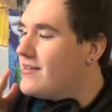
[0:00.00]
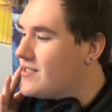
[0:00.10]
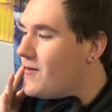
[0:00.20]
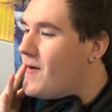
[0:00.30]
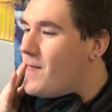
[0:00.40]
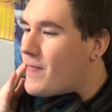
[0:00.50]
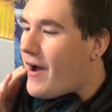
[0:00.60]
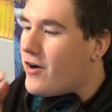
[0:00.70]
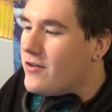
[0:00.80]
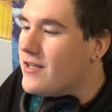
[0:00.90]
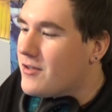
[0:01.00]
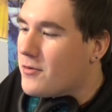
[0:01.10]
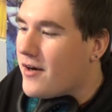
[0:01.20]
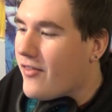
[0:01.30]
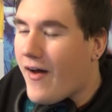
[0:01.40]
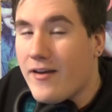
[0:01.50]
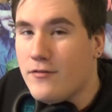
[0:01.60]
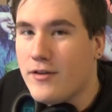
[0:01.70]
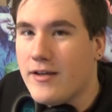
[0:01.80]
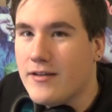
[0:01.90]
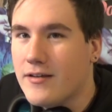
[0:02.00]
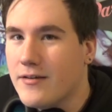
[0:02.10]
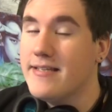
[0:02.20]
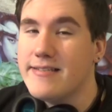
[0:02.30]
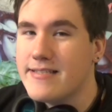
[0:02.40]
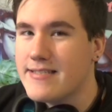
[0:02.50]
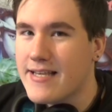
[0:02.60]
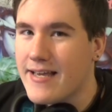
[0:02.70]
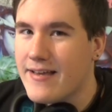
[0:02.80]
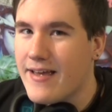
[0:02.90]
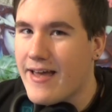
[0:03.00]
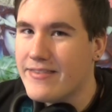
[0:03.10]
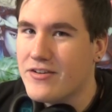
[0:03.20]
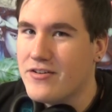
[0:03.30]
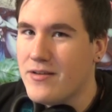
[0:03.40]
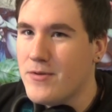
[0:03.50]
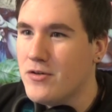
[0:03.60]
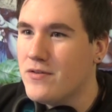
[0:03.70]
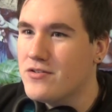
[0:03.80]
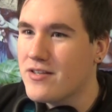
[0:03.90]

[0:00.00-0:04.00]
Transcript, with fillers: Okay, so I heard that there were a lot of like hints at their debut.